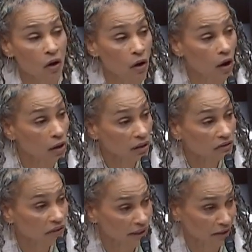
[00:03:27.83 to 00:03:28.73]
All of
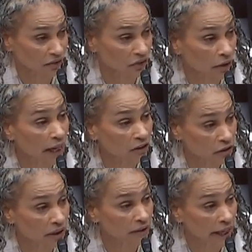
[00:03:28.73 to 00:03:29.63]
these are
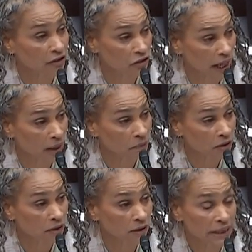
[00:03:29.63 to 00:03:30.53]
actually in that chapter,